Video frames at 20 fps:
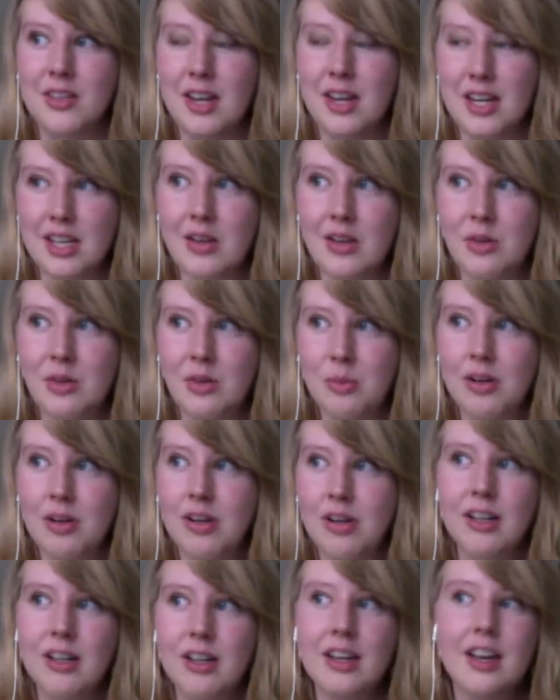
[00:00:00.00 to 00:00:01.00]
then a kid's
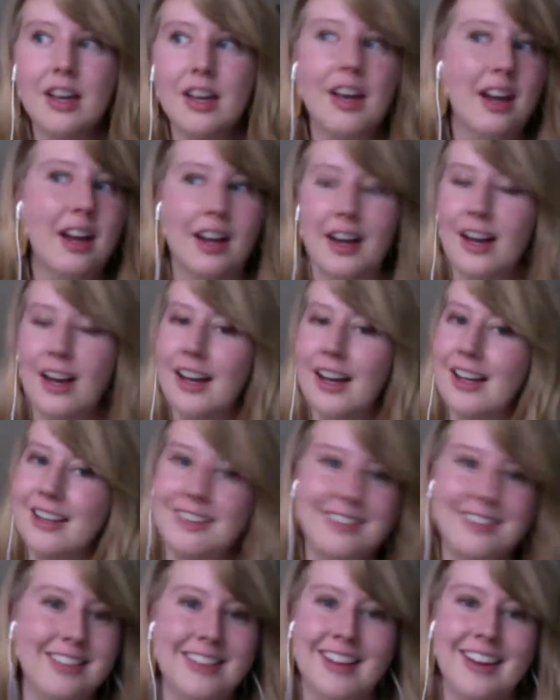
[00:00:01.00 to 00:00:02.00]
book.
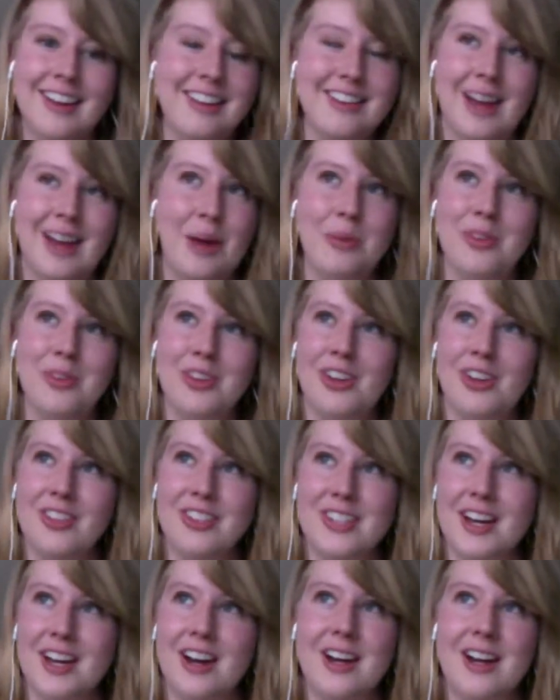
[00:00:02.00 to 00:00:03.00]
That was all the
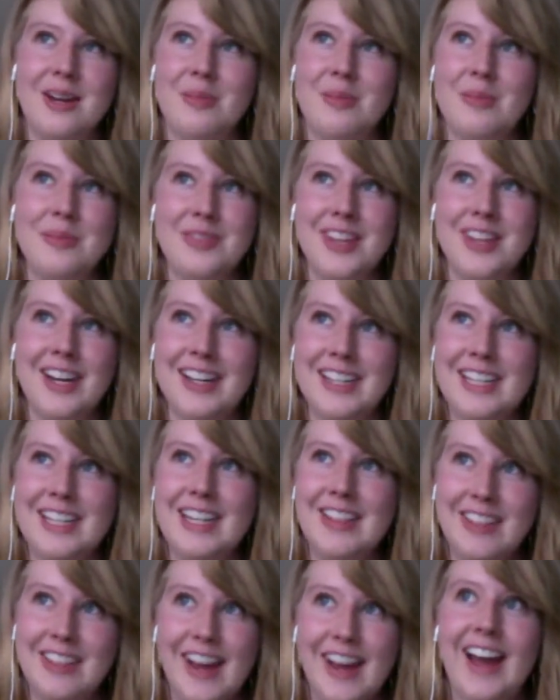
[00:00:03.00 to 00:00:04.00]
time that I
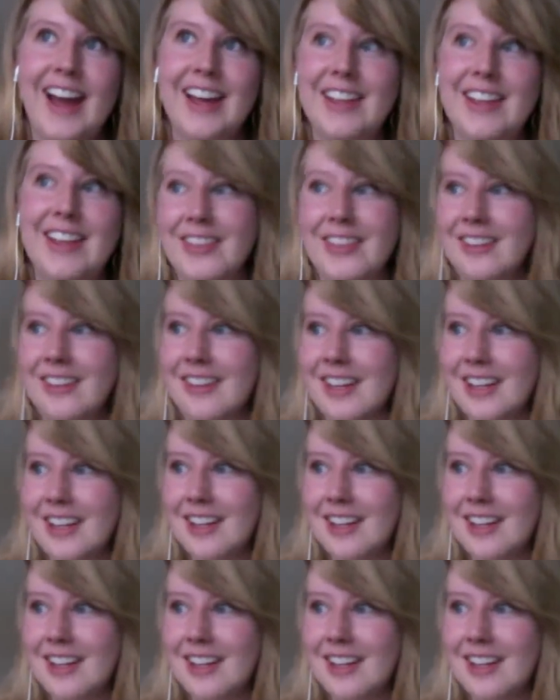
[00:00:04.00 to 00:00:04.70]
needed that, and then